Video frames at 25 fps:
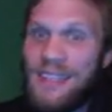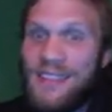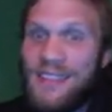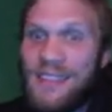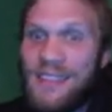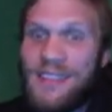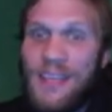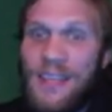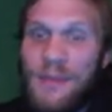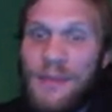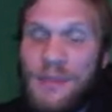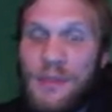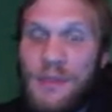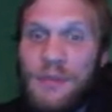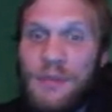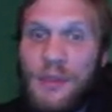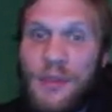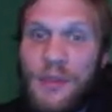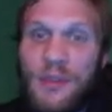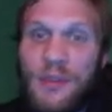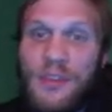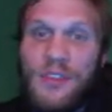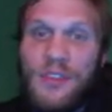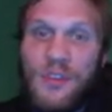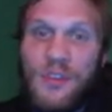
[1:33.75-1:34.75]

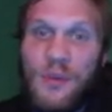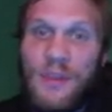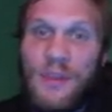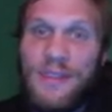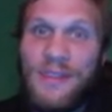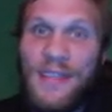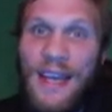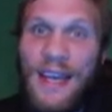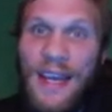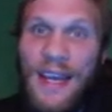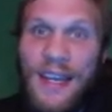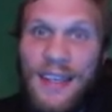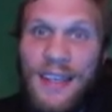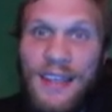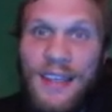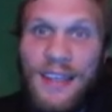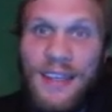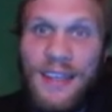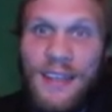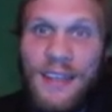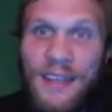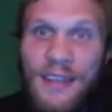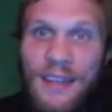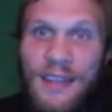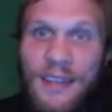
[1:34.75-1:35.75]
susceptible to
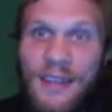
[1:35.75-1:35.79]
attack.